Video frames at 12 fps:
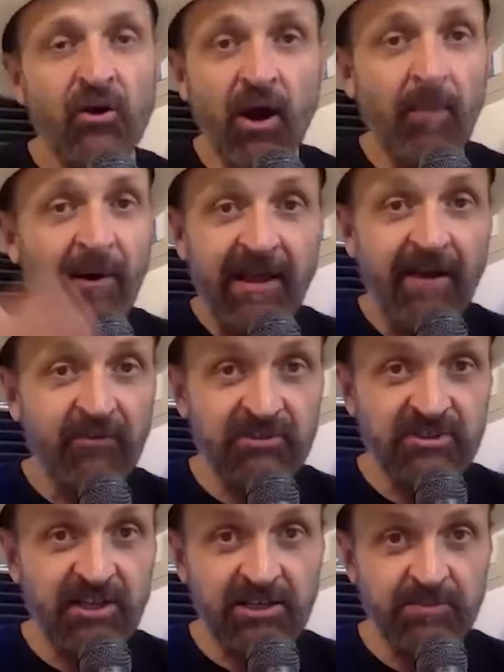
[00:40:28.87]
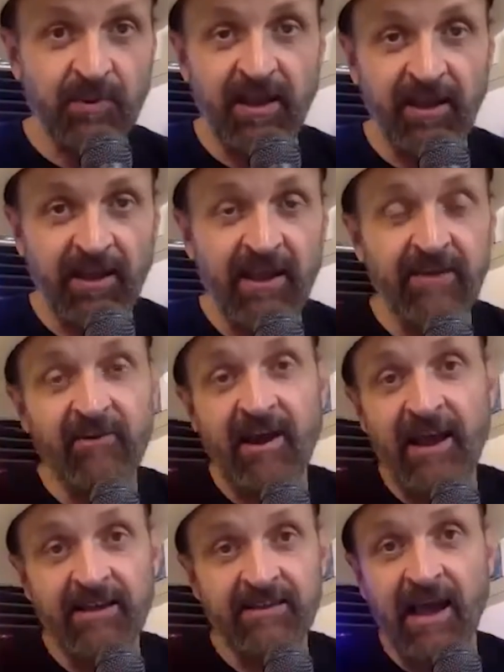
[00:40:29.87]
Nobody ever said, even
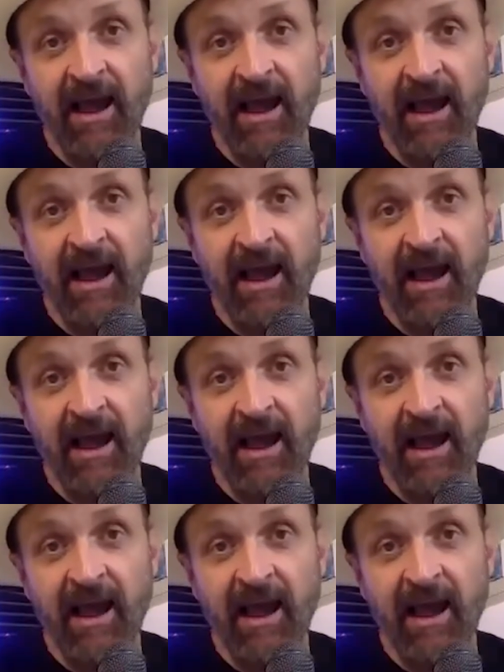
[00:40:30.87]
Anthony.